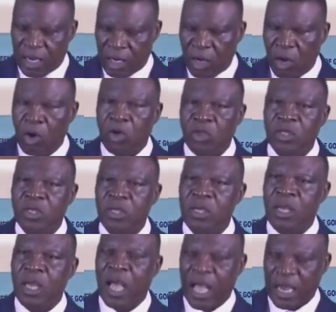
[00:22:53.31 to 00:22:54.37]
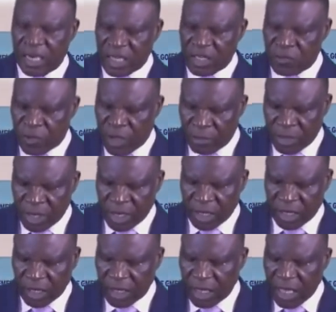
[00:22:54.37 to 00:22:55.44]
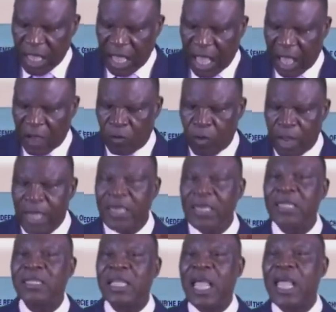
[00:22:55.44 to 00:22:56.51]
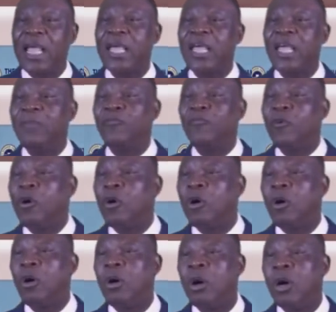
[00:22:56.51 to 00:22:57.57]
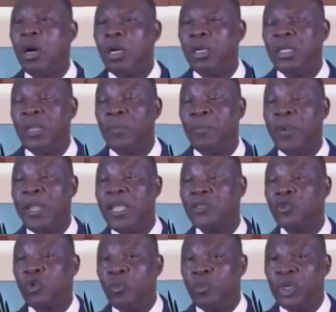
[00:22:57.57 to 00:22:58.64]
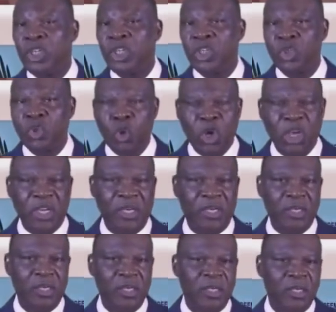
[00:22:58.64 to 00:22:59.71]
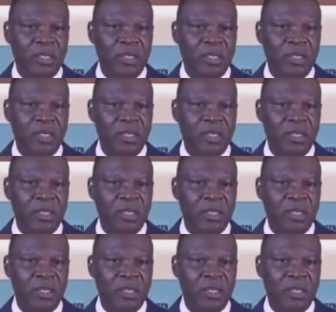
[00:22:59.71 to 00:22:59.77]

Lot and his family. And when the time came for the place to be destroyed,